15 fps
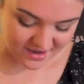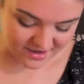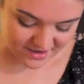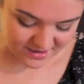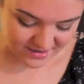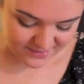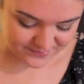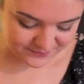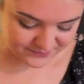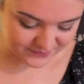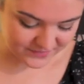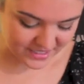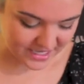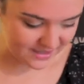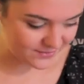Um,
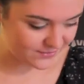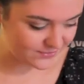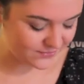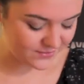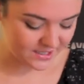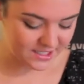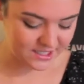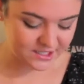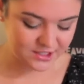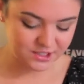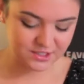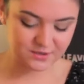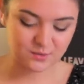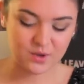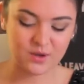I
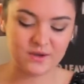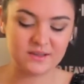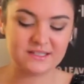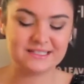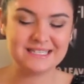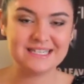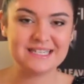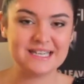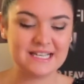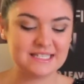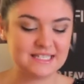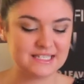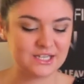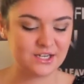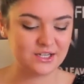finished, well, didn't
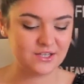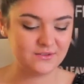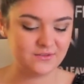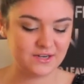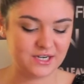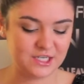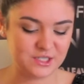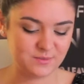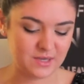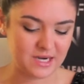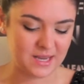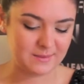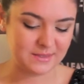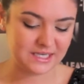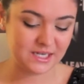necessarily finish, but
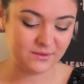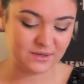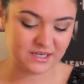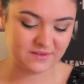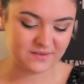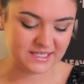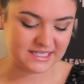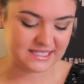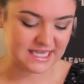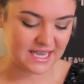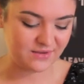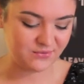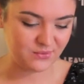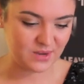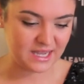I'm getting rid of this
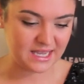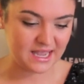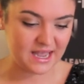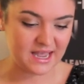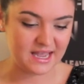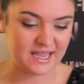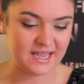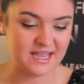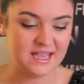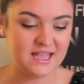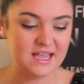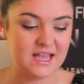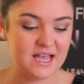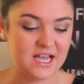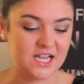F Y I
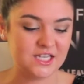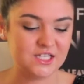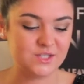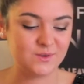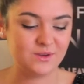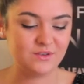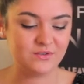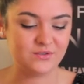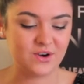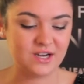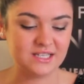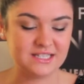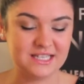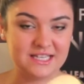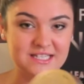uh, Sweet
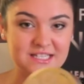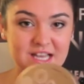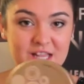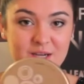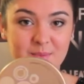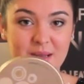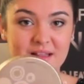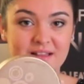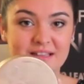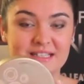Frostings color palette.